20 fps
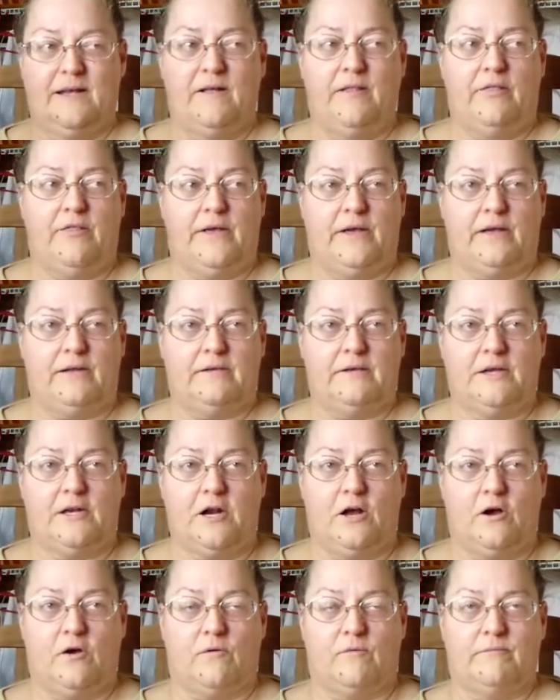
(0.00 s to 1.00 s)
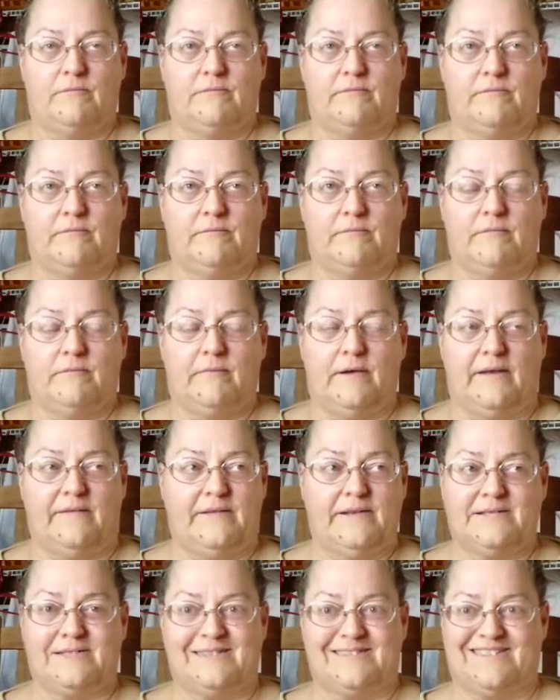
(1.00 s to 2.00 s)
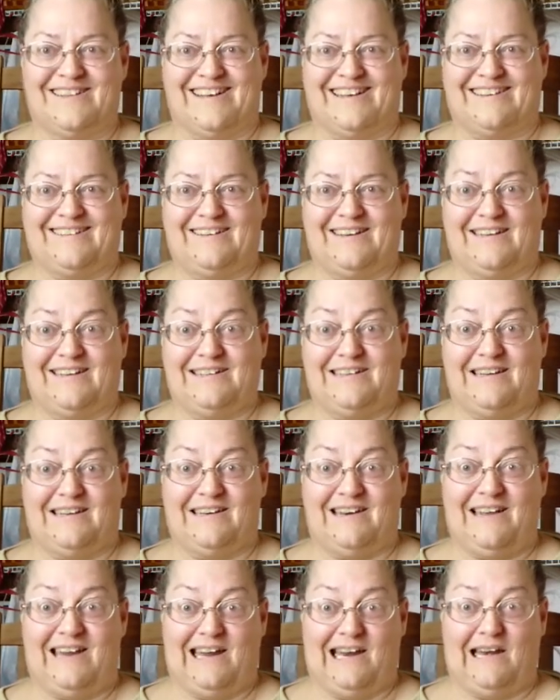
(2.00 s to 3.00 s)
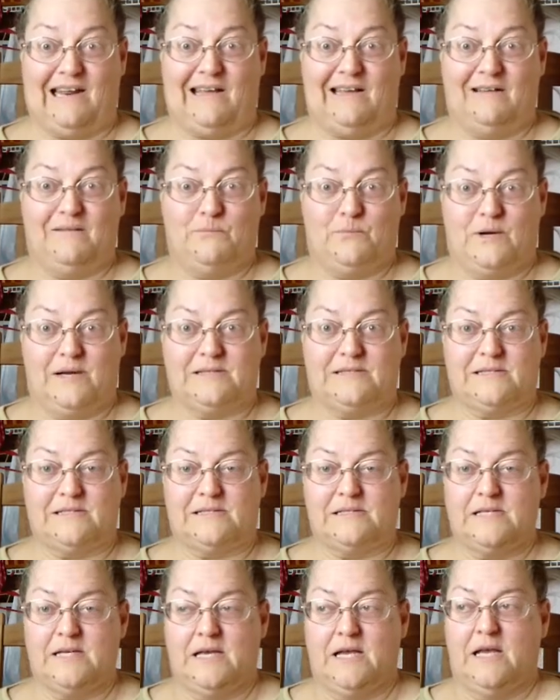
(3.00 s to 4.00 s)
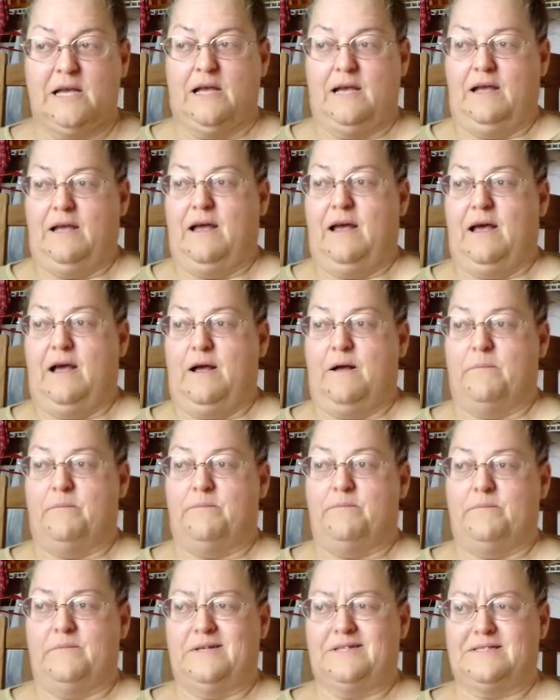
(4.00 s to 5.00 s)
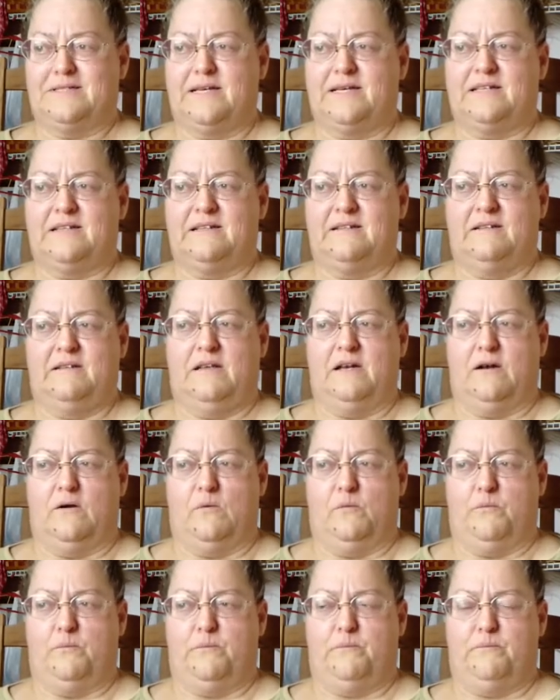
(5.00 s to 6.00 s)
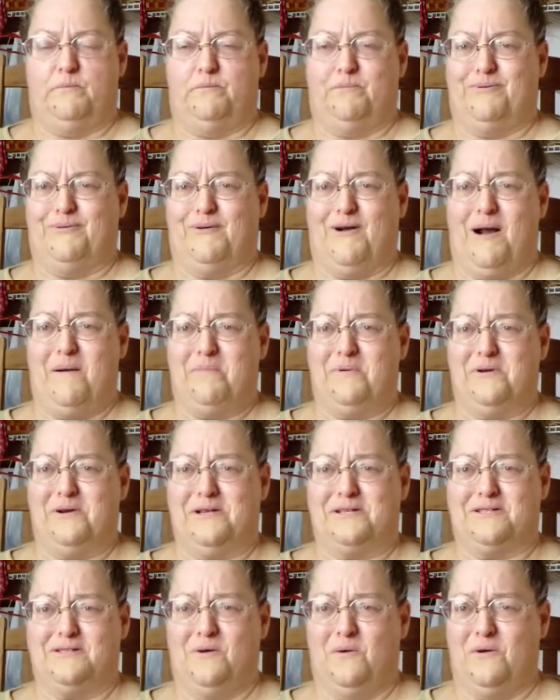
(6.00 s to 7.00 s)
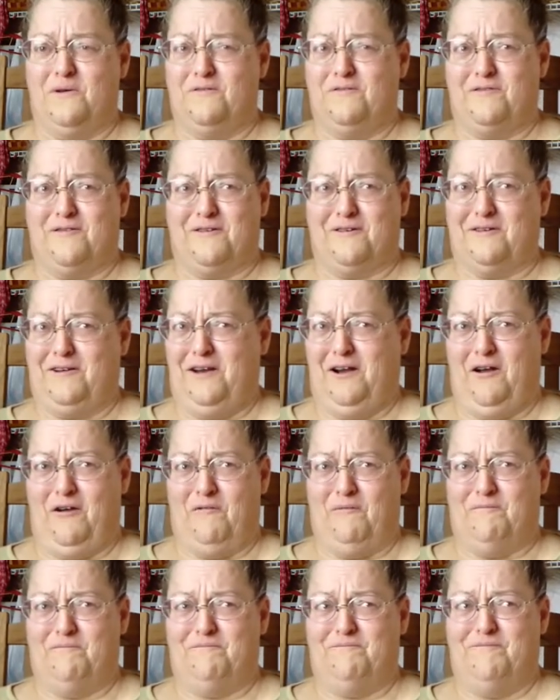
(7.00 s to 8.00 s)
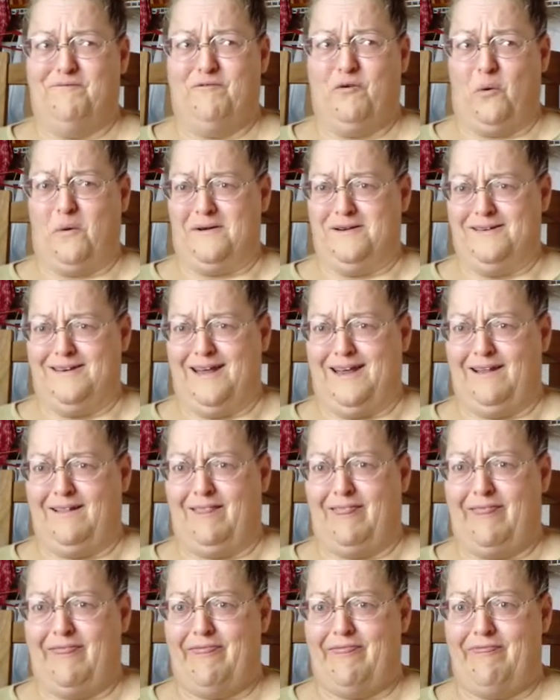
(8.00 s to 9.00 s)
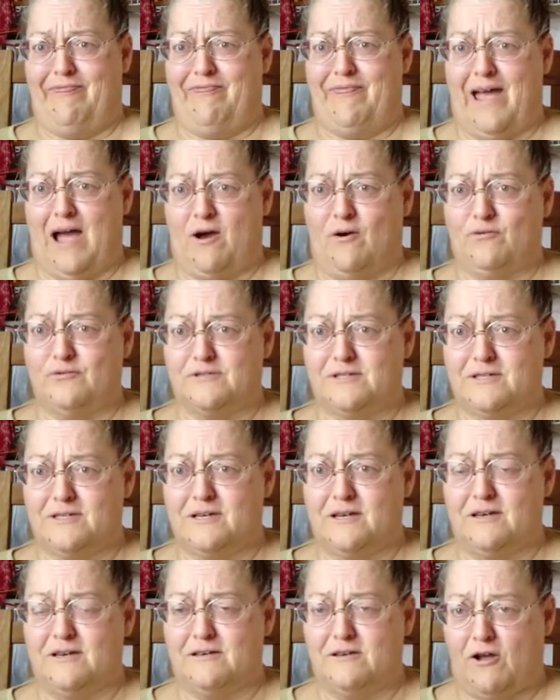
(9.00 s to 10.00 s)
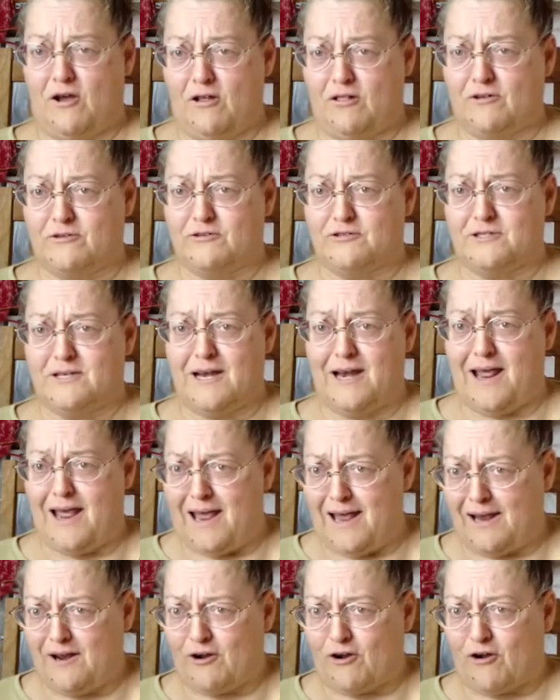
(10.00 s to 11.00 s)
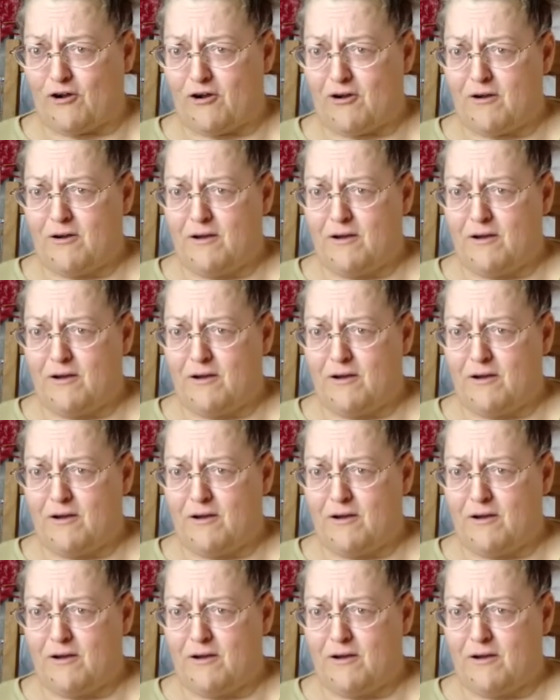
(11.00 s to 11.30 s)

that, you know, and this is like 1980 prices, he's like, you know, property is going for, you know, $14,000 an acre.